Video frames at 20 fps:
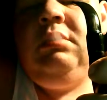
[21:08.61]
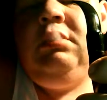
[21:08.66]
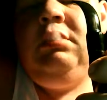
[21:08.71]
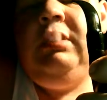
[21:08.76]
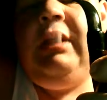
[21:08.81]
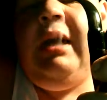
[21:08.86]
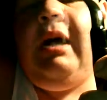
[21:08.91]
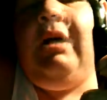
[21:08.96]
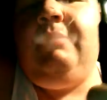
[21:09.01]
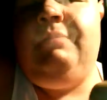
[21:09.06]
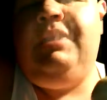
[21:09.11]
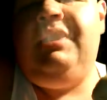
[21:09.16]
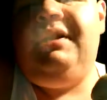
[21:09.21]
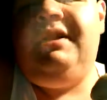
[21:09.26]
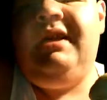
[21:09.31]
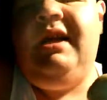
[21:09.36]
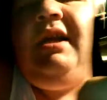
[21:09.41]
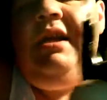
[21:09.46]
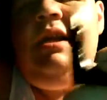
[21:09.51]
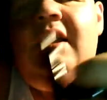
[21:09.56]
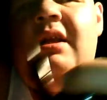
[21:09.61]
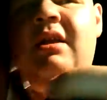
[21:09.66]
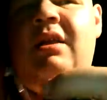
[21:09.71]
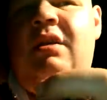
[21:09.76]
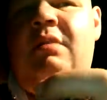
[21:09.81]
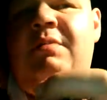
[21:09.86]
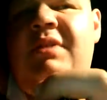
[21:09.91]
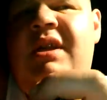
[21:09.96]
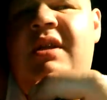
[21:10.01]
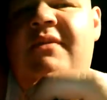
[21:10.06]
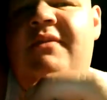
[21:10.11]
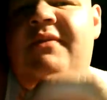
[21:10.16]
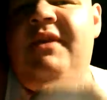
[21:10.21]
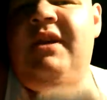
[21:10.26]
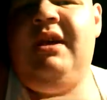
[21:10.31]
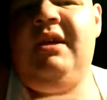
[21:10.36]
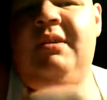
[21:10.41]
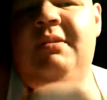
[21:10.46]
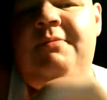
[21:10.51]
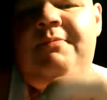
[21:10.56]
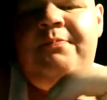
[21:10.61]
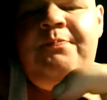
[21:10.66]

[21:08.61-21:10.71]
Now I'm just getting a little bit of that